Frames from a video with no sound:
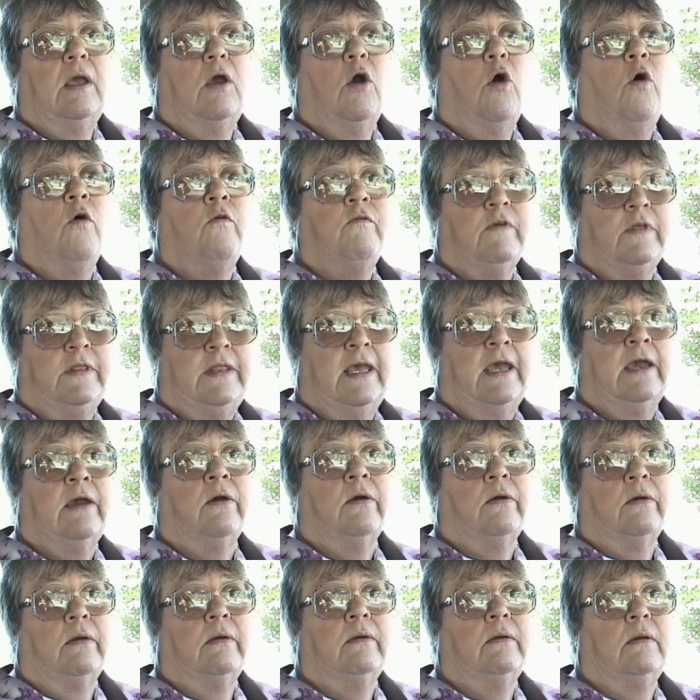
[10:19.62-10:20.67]
over
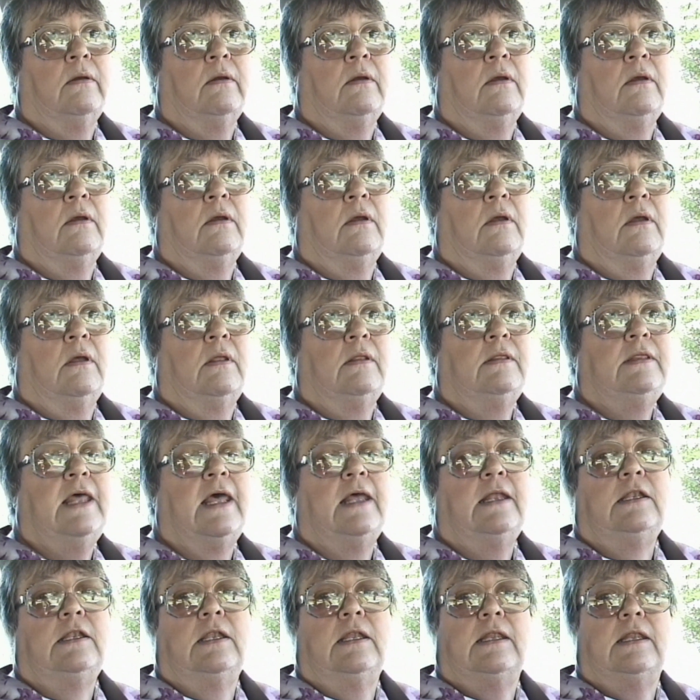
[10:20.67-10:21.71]
there
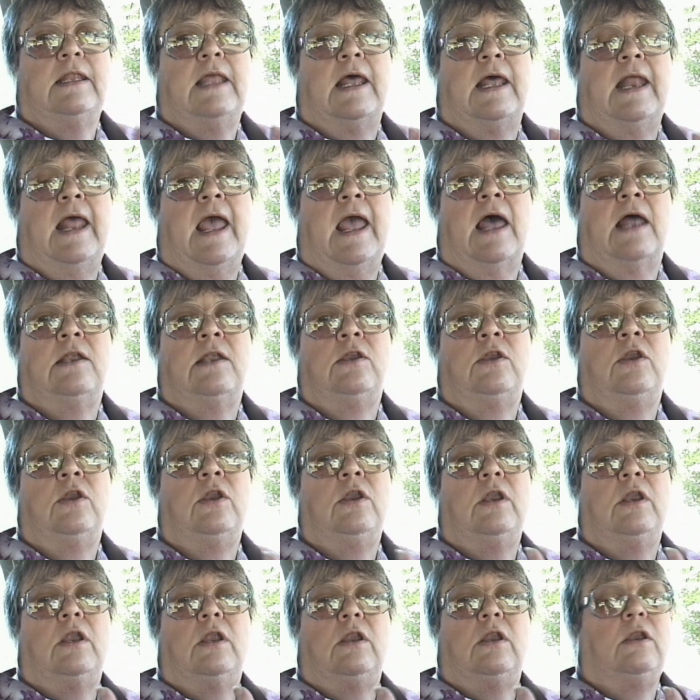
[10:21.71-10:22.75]
that had
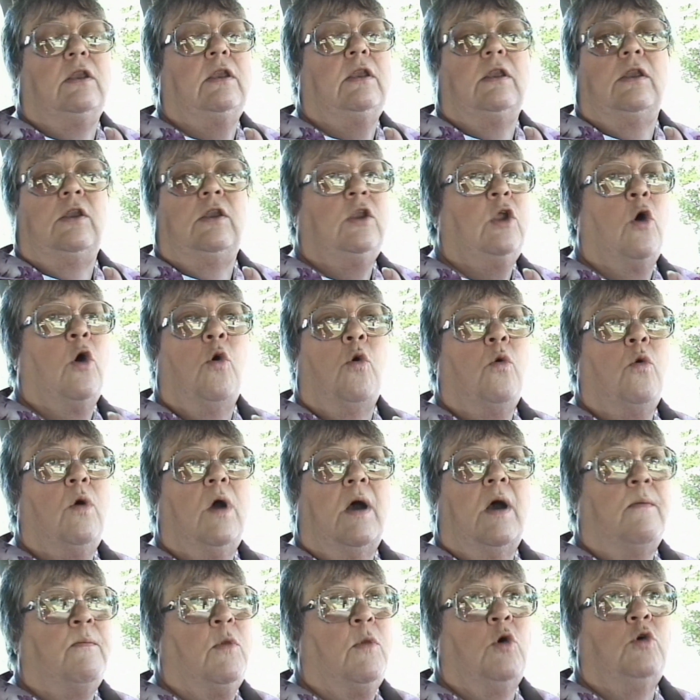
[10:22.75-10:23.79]
no
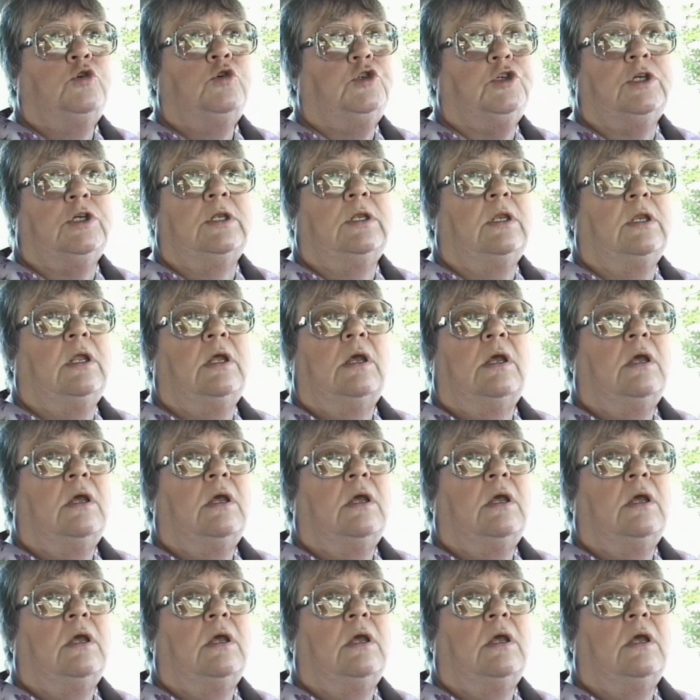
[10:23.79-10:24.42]
emotion,